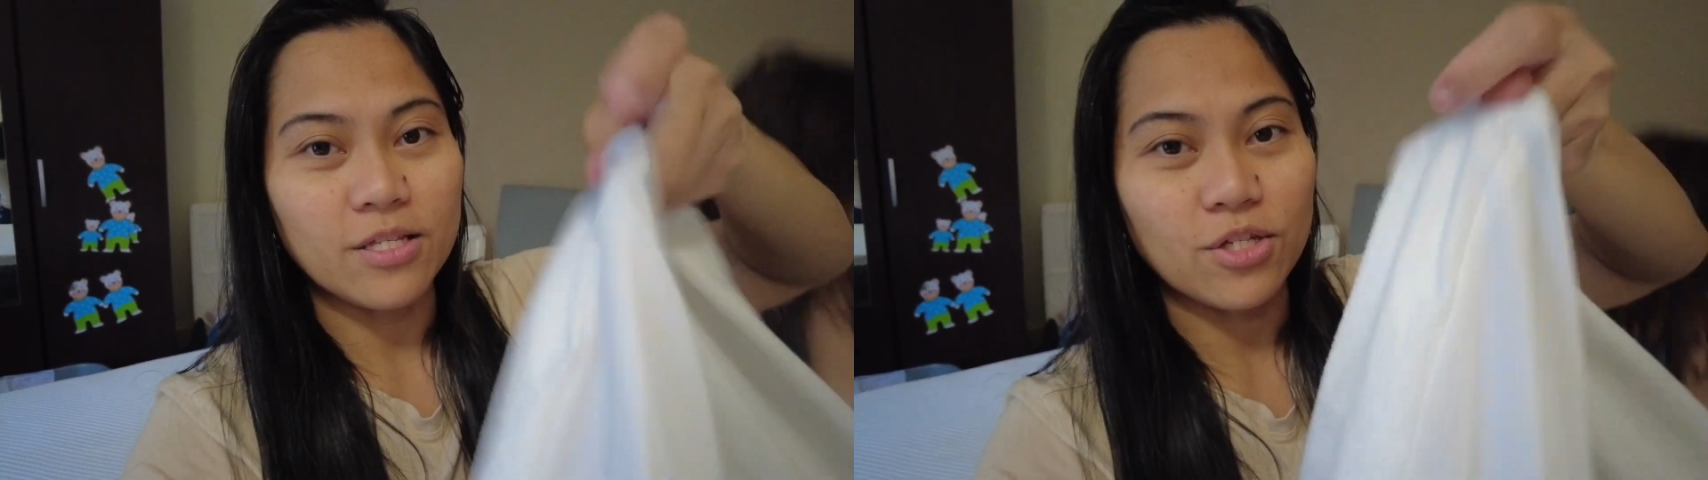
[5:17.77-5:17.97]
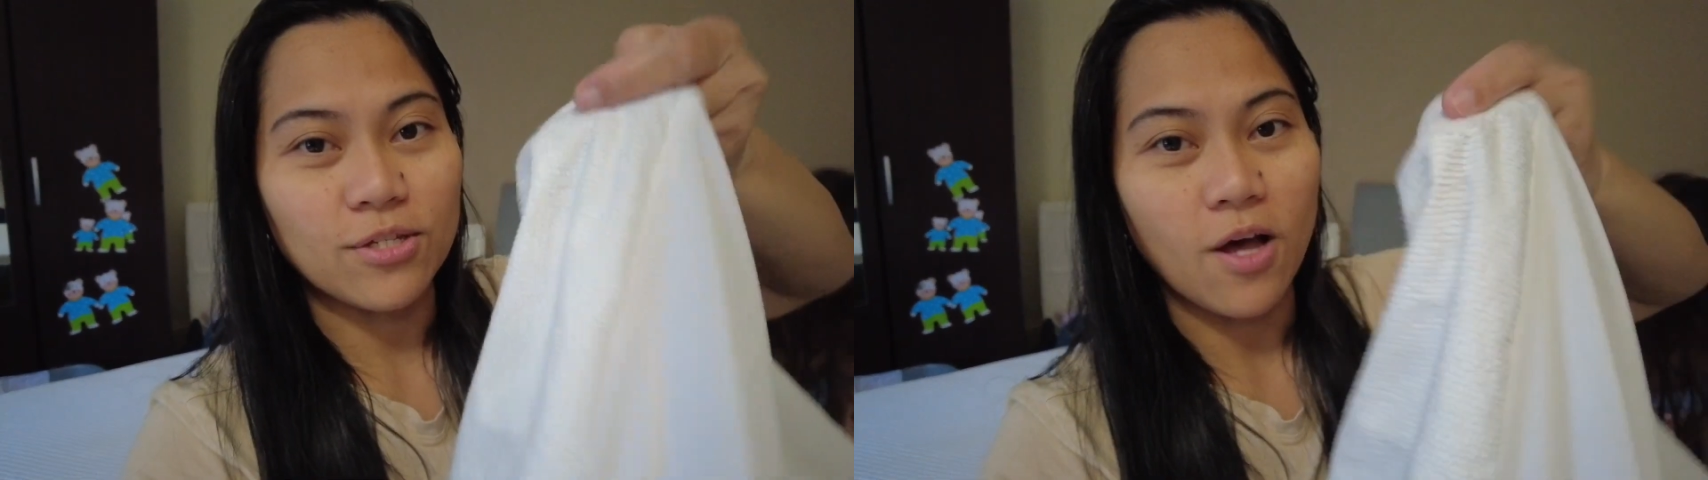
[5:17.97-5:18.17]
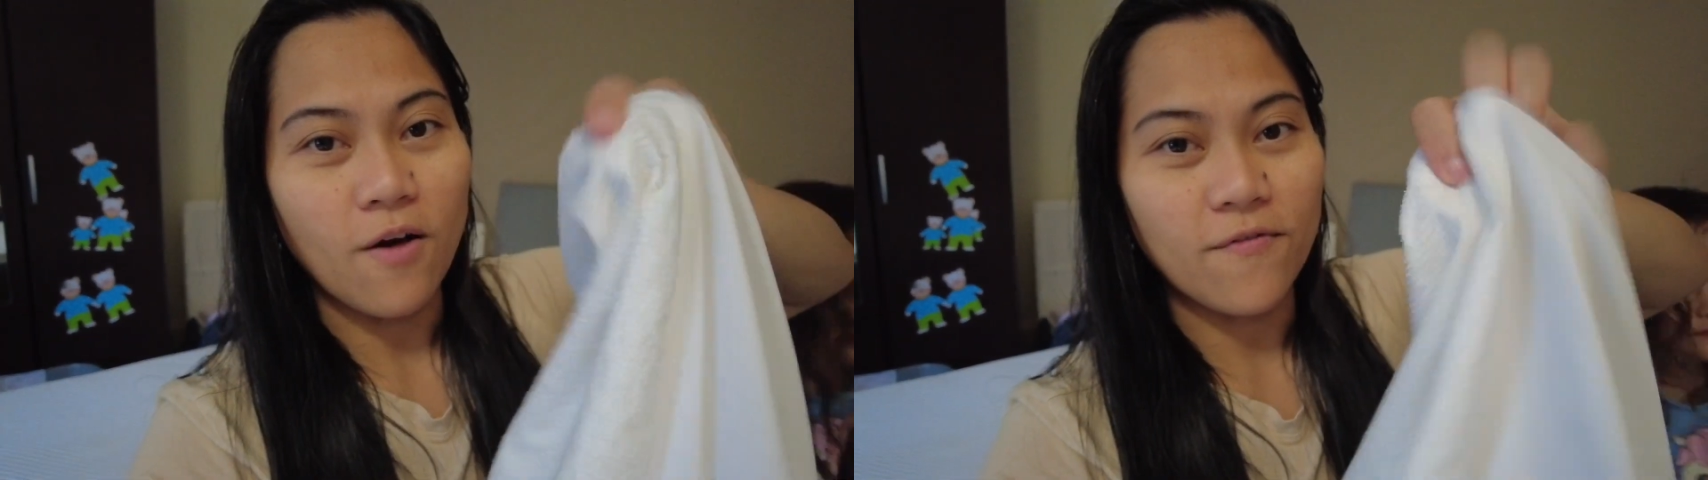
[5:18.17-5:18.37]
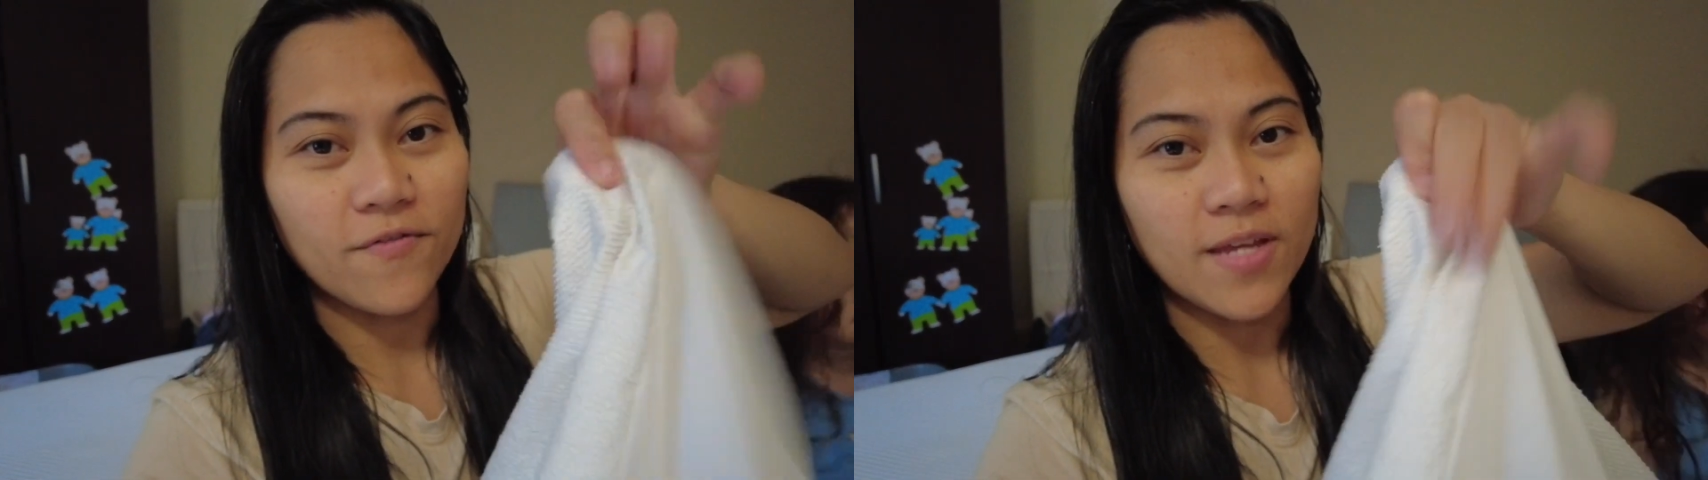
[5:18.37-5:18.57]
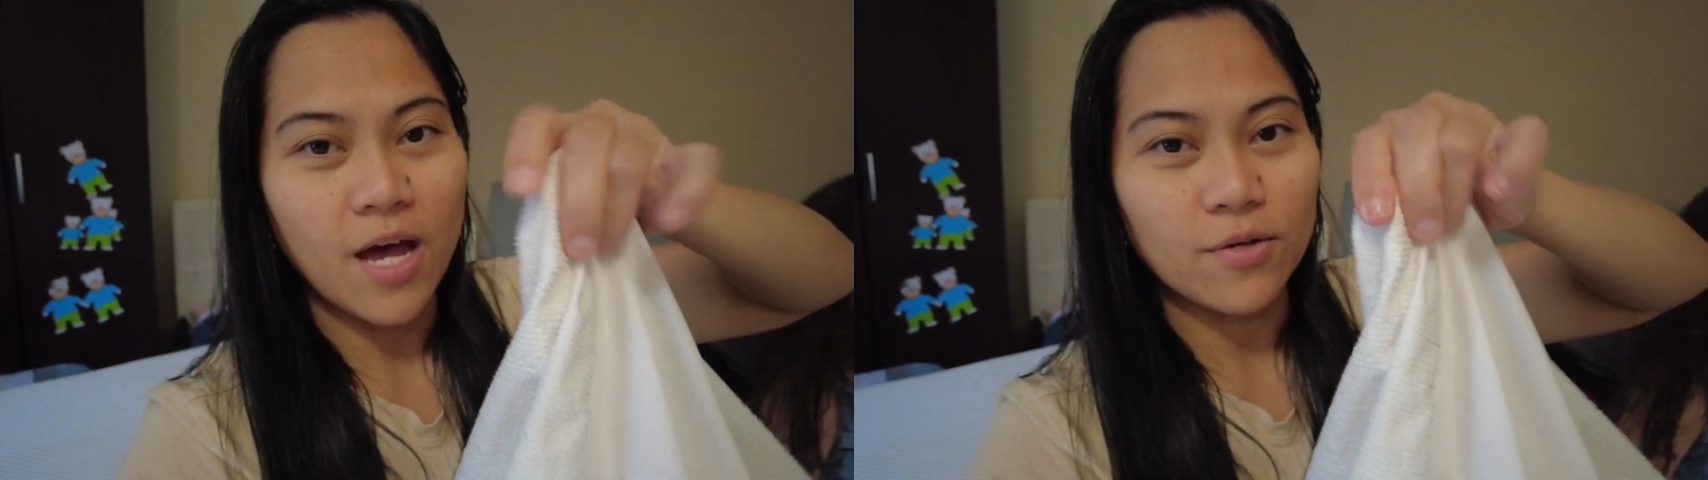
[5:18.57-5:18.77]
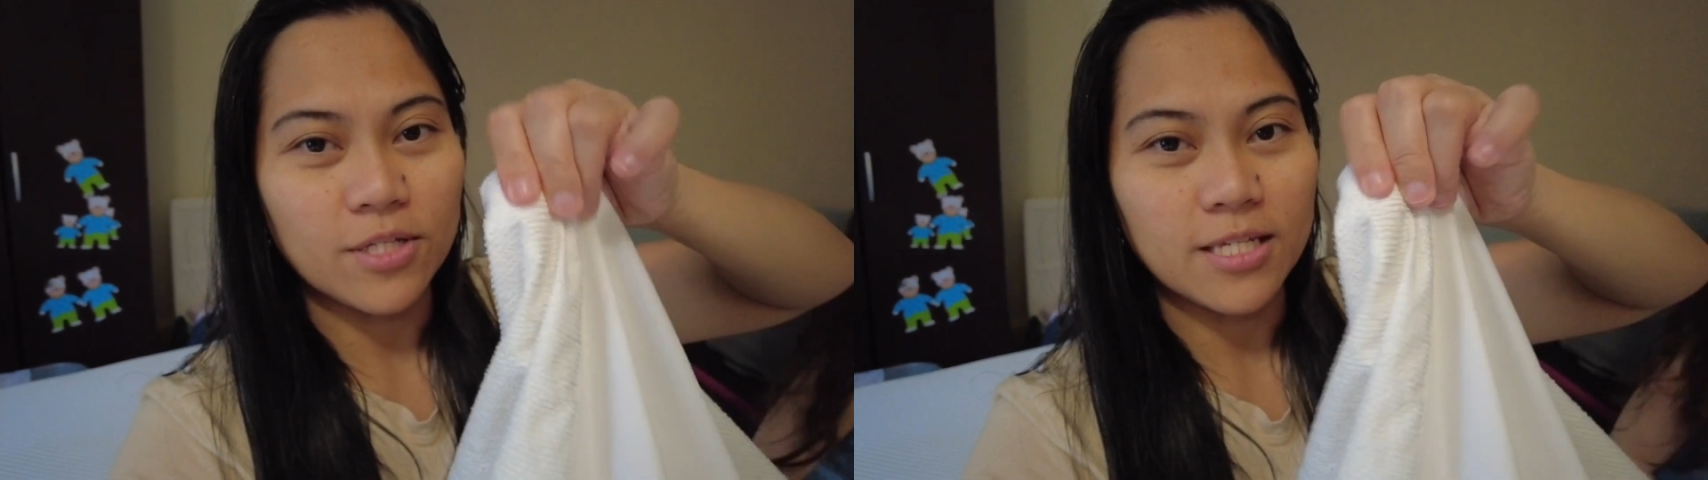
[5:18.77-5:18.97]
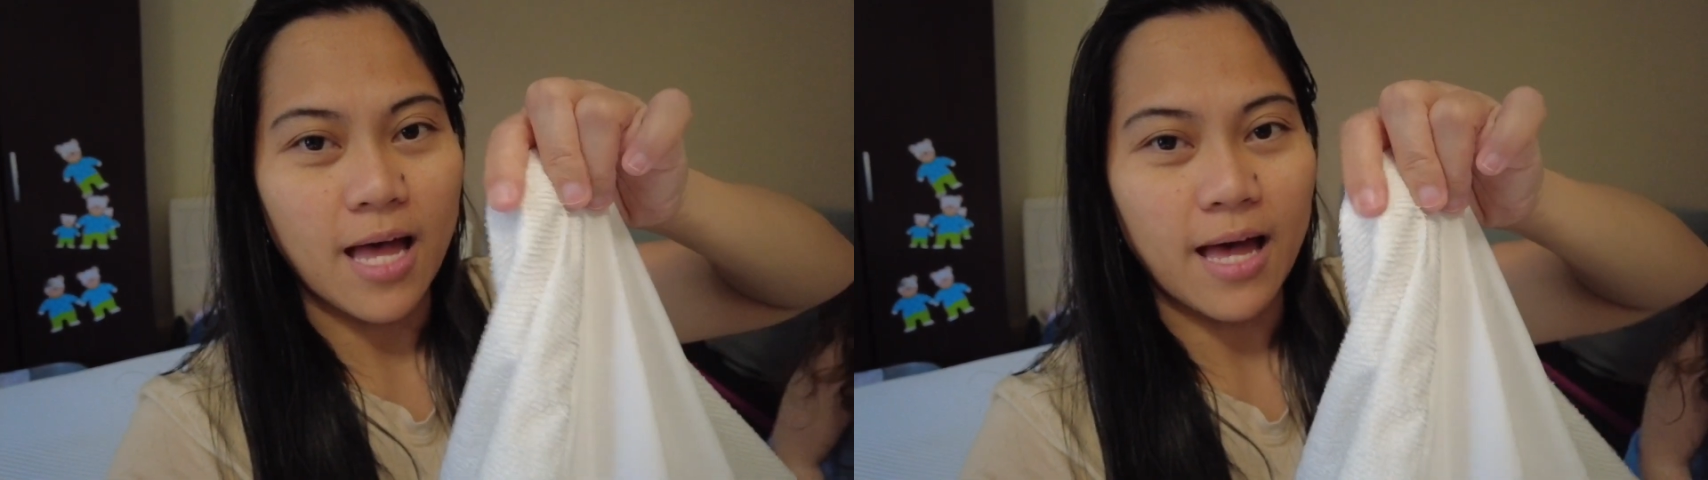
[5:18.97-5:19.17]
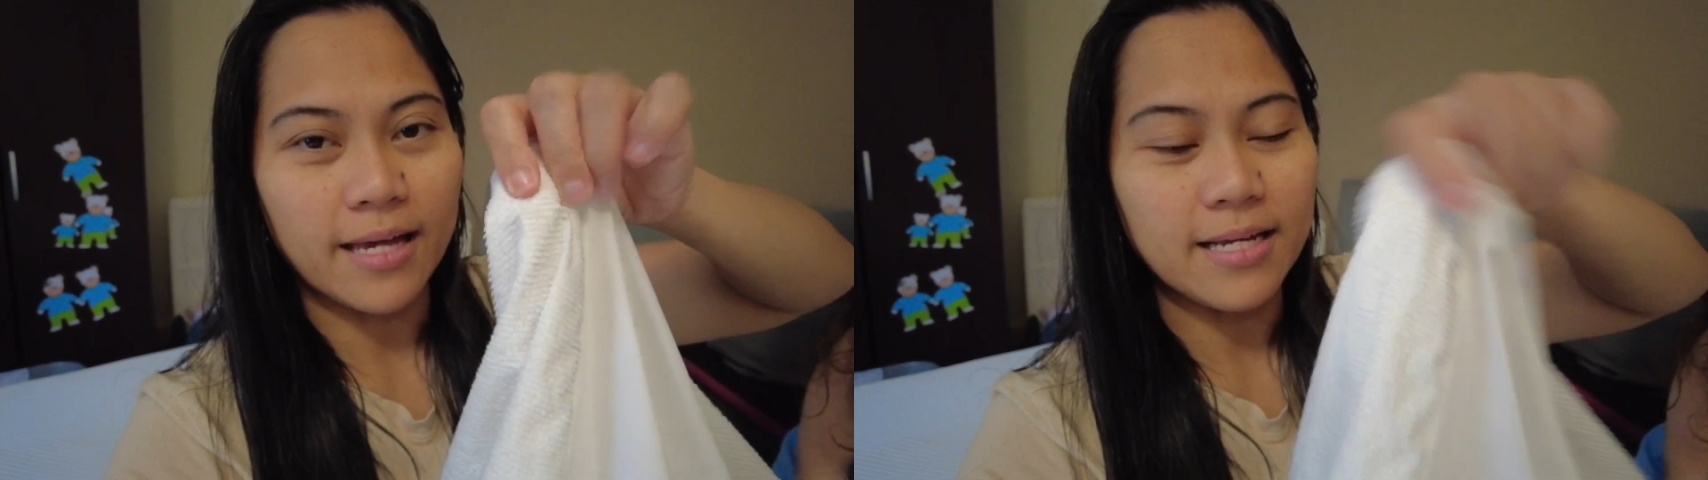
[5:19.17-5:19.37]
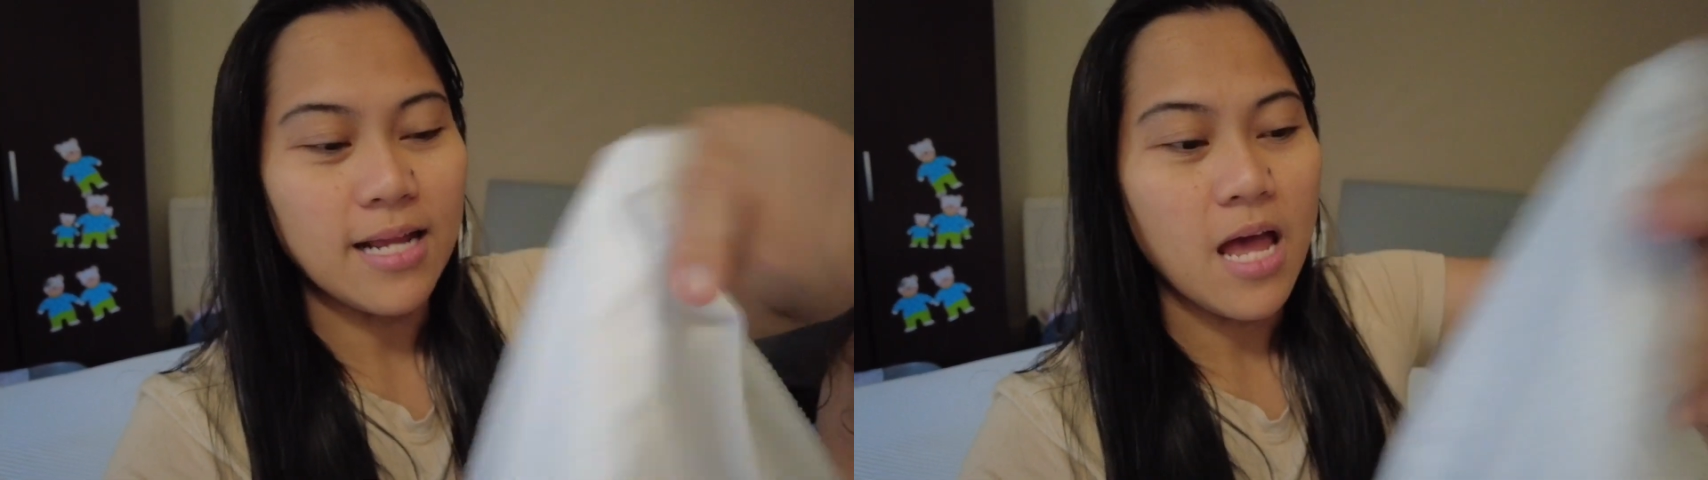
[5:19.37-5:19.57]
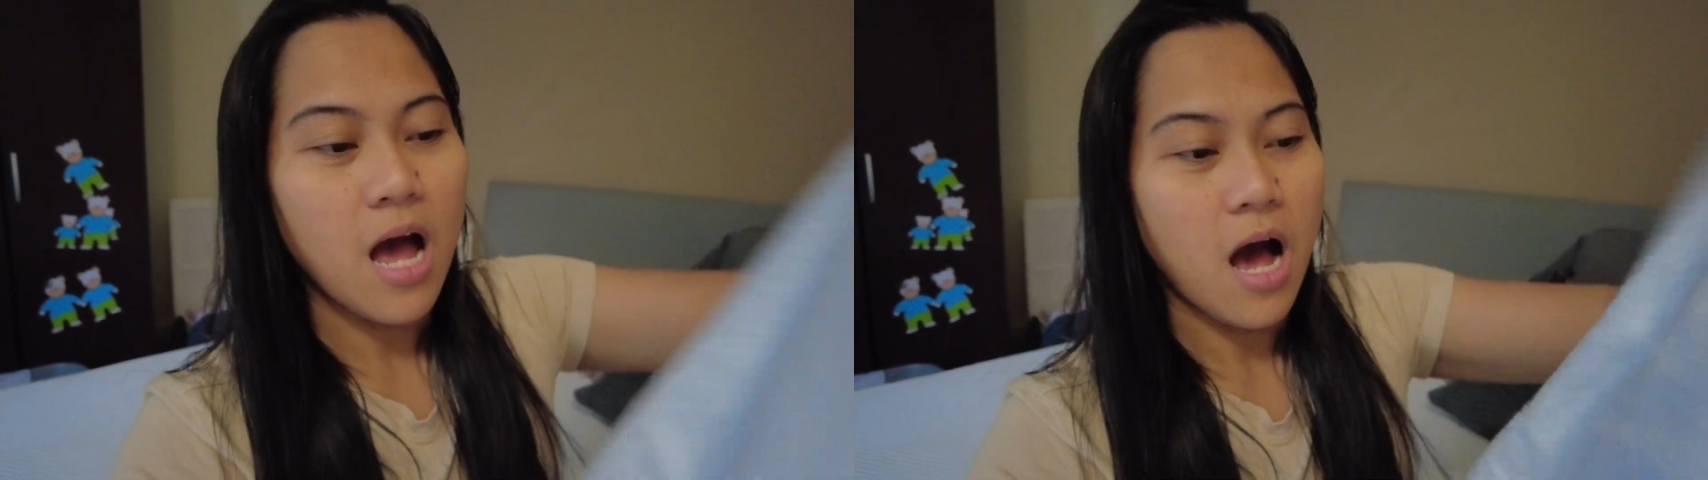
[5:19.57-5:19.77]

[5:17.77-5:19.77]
It's soft outside,